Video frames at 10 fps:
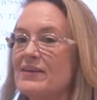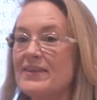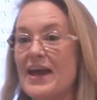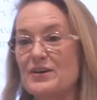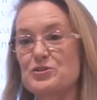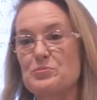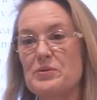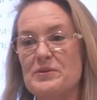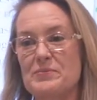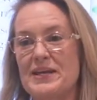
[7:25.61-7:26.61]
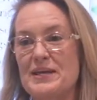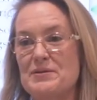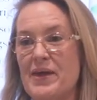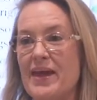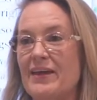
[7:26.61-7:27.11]
They actually put their money in a
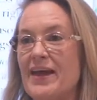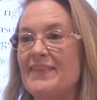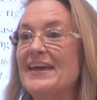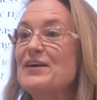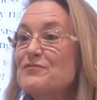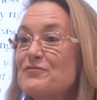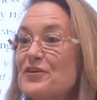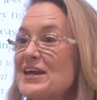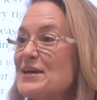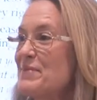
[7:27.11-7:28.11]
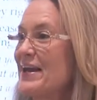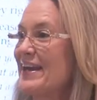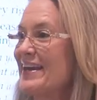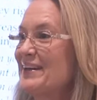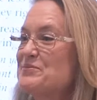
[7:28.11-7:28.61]
bank and they get free
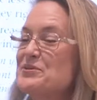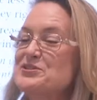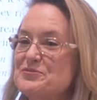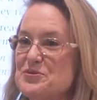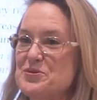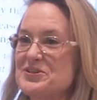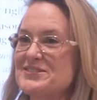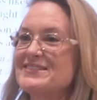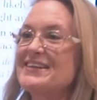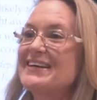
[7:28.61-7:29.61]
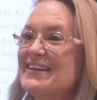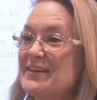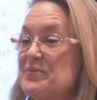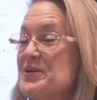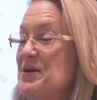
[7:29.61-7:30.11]
money, which of course
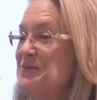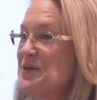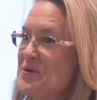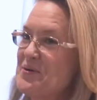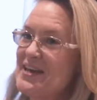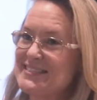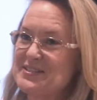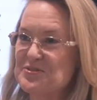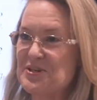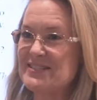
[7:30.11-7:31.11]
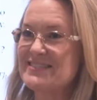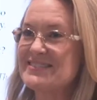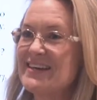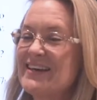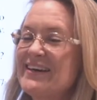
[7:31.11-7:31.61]
we all know as
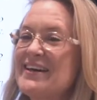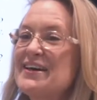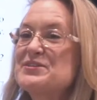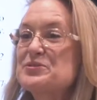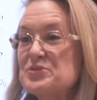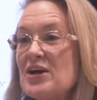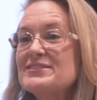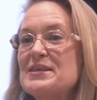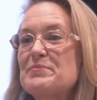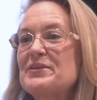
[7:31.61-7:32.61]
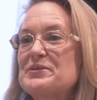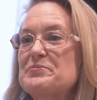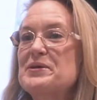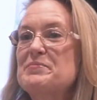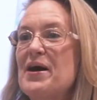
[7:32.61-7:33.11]
interest. So talk to them a little
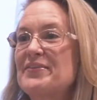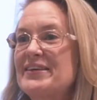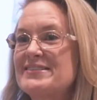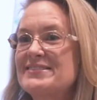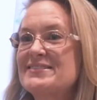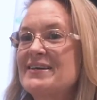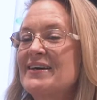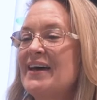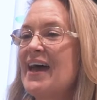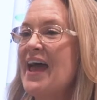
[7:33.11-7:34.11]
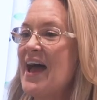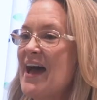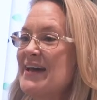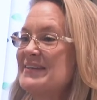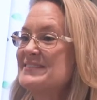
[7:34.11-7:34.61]
bit about this
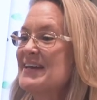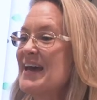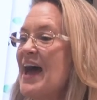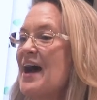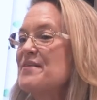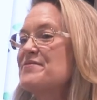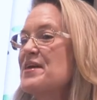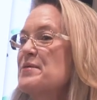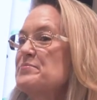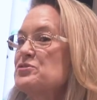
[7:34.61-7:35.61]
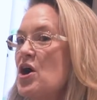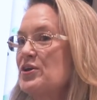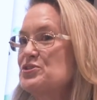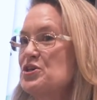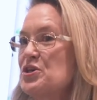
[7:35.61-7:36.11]
and have them
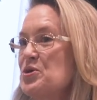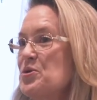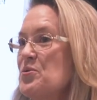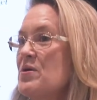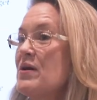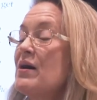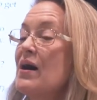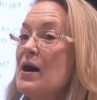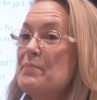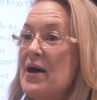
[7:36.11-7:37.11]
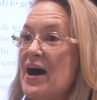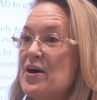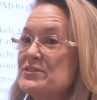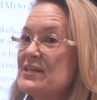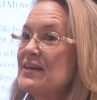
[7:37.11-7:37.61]
talk to you
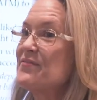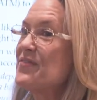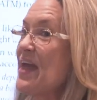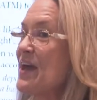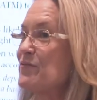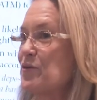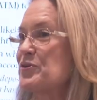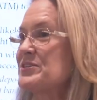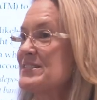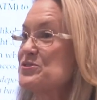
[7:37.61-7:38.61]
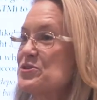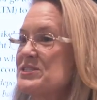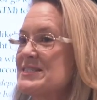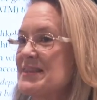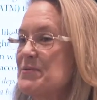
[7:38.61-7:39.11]
about if they have earned
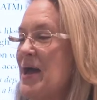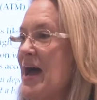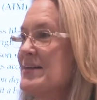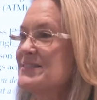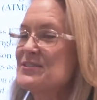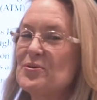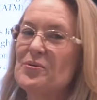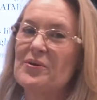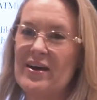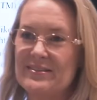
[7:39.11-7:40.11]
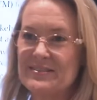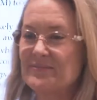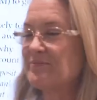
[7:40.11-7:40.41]
interest in the past or not.